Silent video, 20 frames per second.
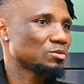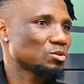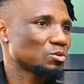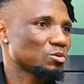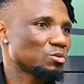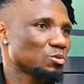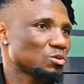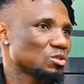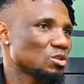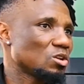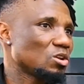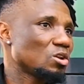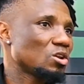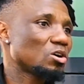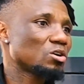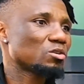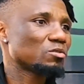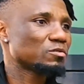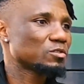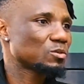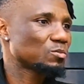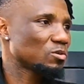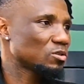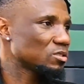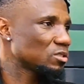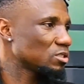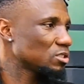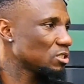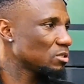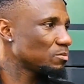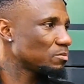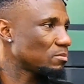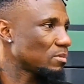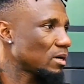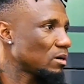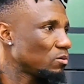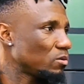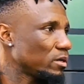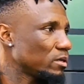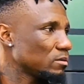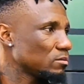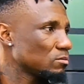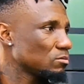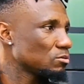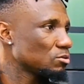So there was a lot of sponsorship my way.